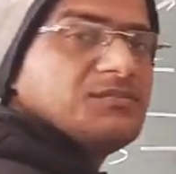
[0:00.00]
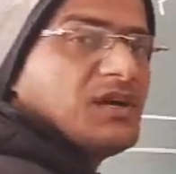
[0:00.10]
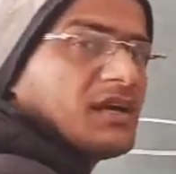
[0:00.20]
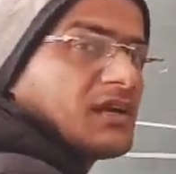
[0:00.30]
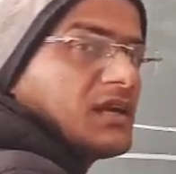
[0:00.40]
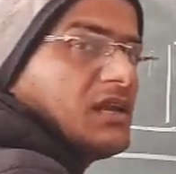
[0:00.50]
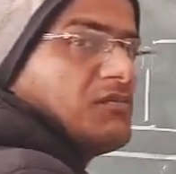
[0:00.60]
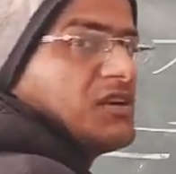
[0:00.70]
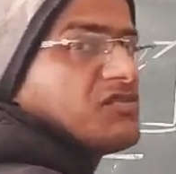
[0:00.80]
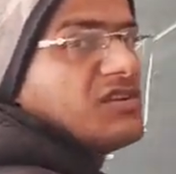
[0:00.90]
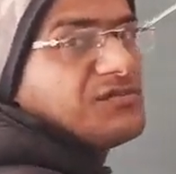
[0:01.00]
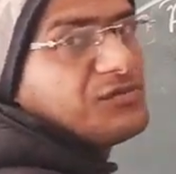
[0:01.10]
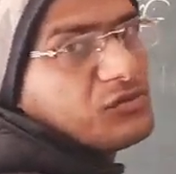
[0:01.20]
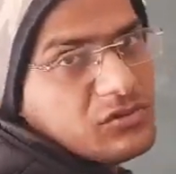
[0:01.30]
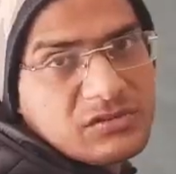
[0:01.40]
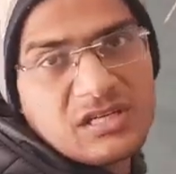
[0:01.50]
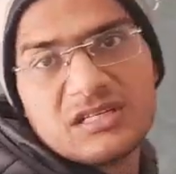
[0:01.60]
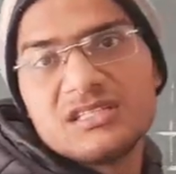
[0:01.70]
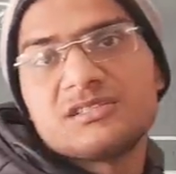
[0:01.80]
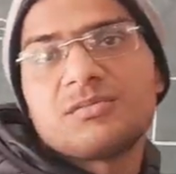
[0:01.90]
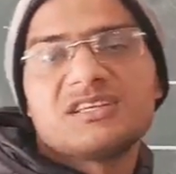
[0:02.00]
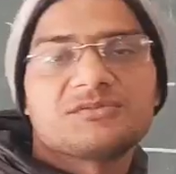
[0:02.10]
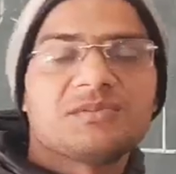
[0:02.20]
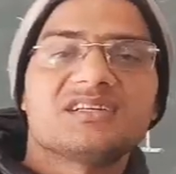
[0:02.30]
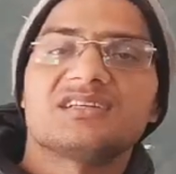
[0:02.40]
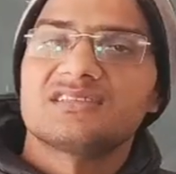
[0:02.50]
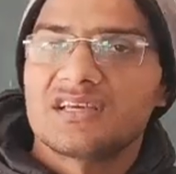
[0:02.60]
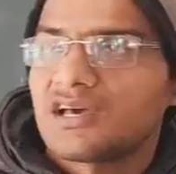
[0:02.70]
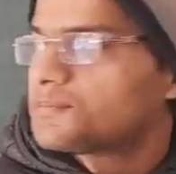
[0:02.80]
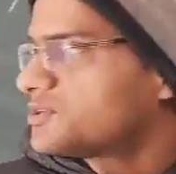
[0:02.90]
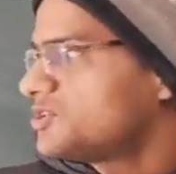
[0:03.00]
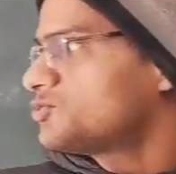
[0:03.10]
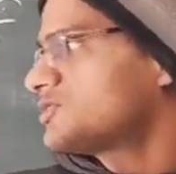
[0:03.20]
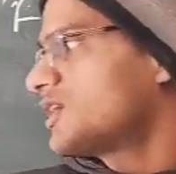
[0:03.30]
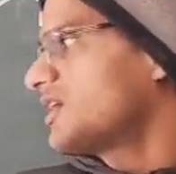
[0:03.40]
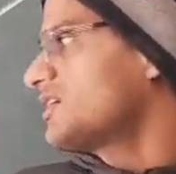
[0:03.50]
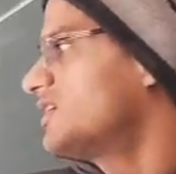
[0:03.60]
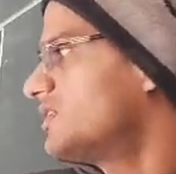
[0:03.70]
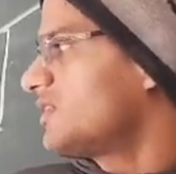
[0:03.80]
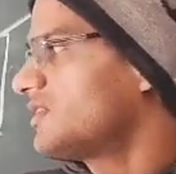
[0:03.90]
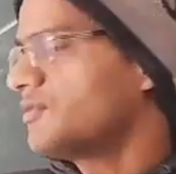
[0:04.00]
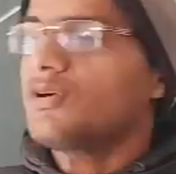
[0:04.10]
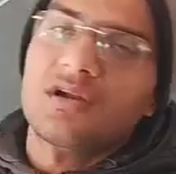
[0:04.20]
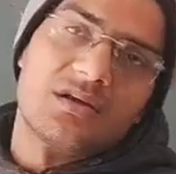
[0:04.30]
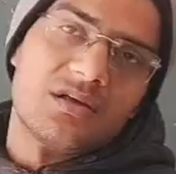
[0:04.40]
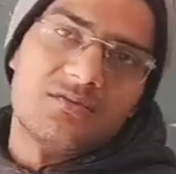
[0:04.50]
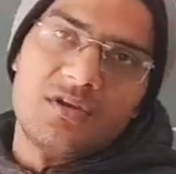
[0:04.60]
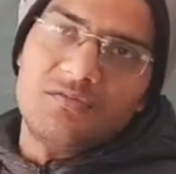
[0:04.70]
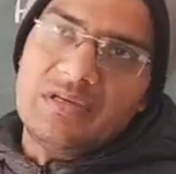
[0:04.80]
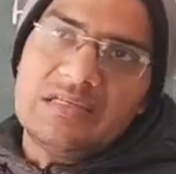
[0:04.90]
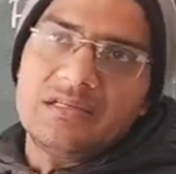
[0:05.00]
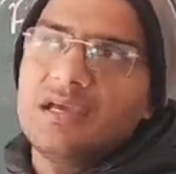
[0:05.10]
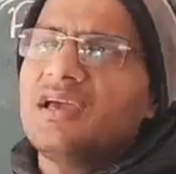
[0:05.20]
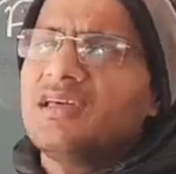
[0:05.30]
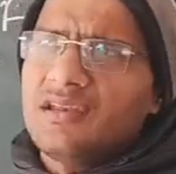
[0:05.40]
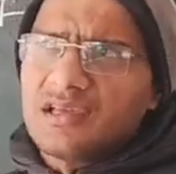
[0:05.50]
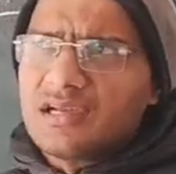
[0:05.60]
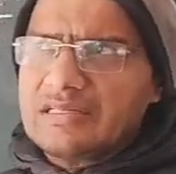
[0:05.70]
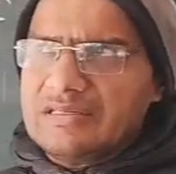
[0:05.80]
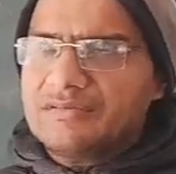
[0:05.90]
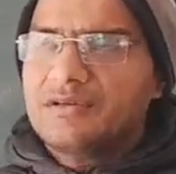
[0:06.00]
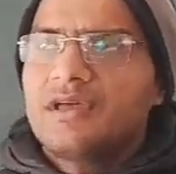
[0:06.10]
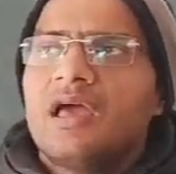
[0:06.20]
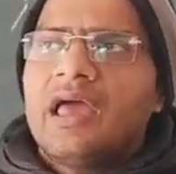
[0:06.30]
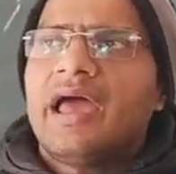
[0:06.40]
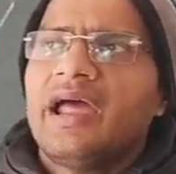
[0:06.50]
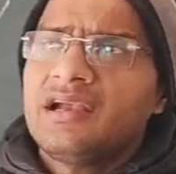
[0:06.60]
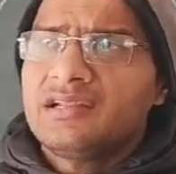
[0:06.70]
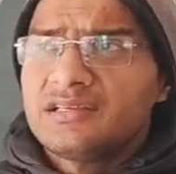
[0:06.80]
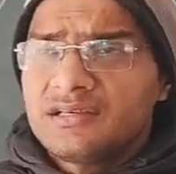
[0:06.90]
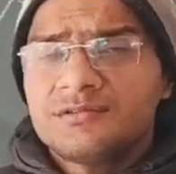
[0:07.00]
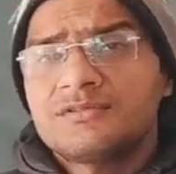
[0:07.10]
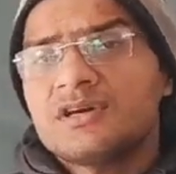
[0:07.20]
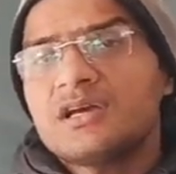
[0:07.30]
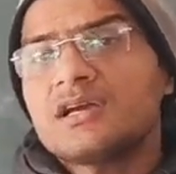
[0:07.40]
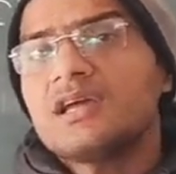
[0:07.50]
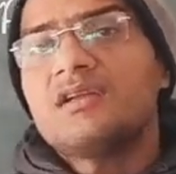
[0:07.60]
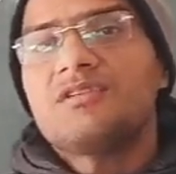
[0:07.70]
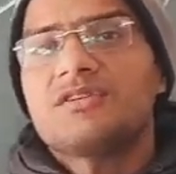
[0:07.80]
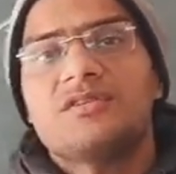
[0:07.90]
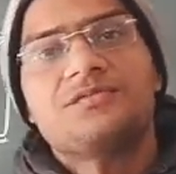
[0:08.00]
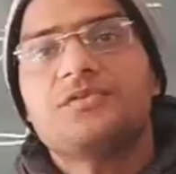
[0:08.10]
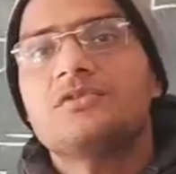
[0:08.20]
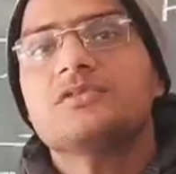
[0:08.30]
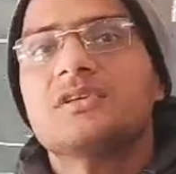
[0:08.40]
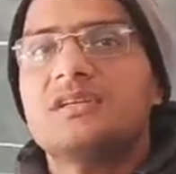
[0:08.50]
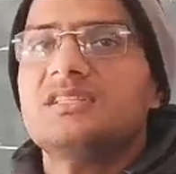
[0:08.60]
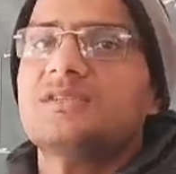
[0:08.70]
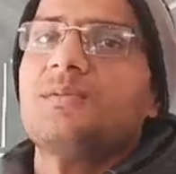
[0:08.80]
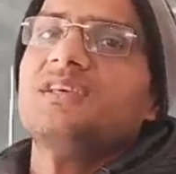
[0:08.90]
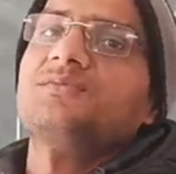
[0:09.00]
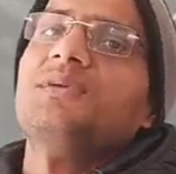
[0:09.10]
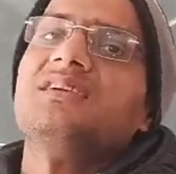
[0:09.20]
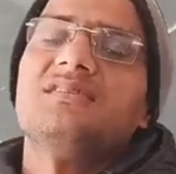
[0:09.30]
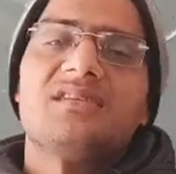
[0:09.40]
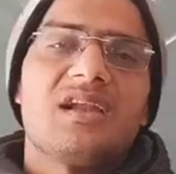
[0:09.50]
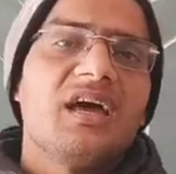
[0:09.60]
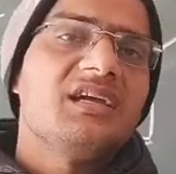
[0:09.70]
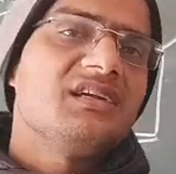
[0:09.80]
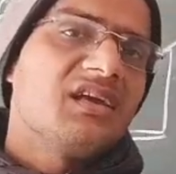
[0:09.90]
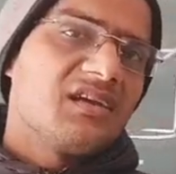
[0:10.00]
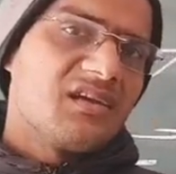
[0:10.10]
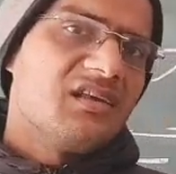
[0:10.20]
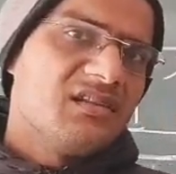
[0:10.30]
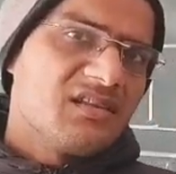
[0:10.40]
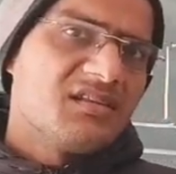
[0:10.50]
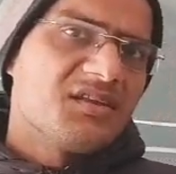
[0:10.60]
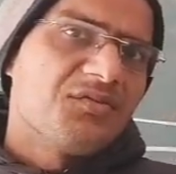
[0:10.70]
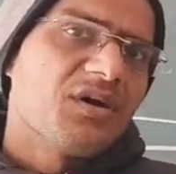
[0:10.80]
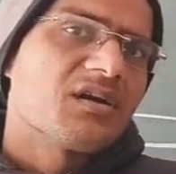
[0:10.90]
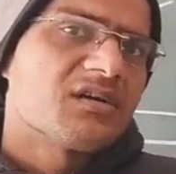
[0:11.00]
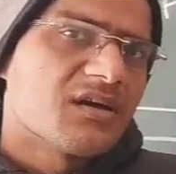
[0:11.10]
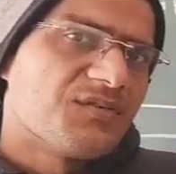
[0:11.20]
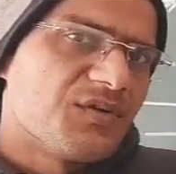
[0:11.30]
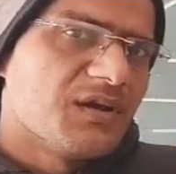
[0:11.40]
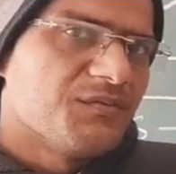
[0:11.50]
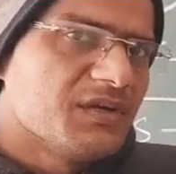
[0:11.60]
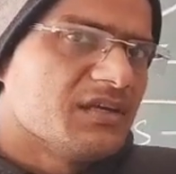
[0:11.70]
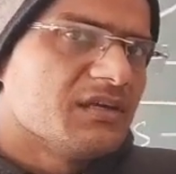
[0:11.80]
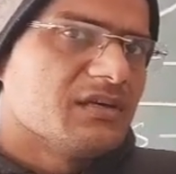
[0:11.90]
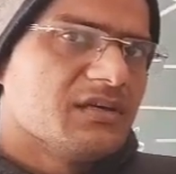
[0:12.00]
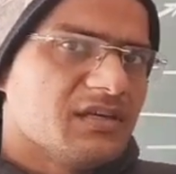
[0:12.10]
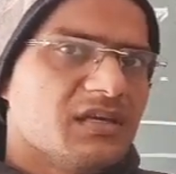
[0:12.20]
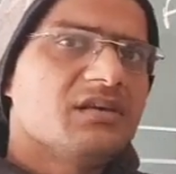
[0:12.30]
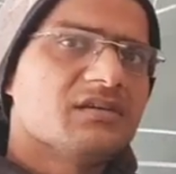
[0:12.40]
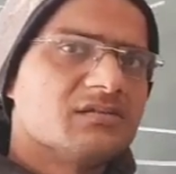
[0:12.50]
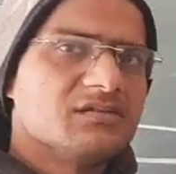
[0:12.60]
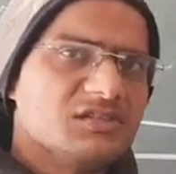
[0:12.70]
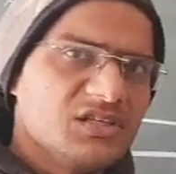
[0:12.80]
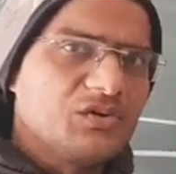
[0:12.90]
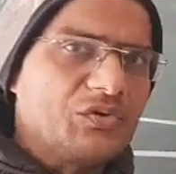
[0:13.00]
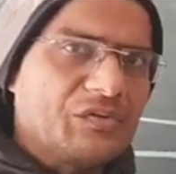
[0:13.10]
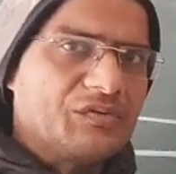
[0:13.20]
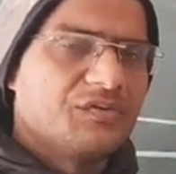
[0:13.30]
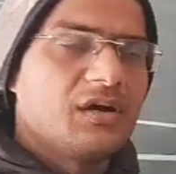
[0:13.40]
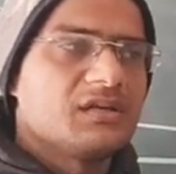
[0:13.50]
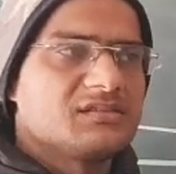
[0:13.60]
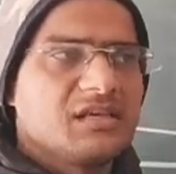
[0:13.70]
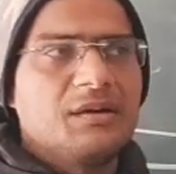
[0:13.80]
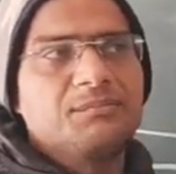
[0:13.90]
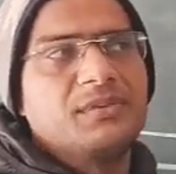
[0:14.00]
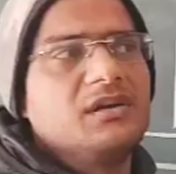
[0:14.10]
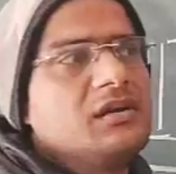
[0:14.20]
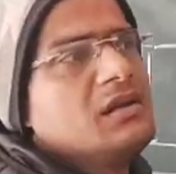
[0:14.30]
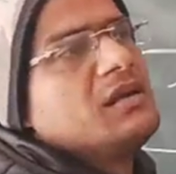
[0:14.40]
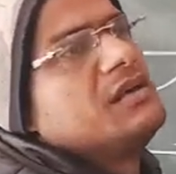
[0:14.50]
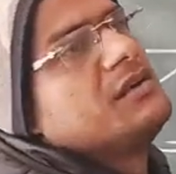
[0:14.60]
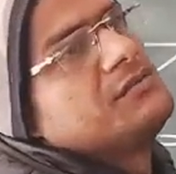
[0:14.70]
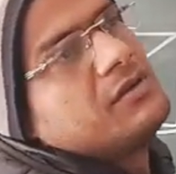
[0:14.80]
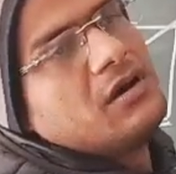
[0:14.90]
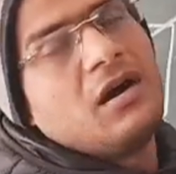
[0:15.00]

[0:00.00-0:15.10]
If the angle between force and displacement is an obtuse angle, then the work done will be negative. And if the angle between force and displacement is a right angle, then the work done will be 0. For example, if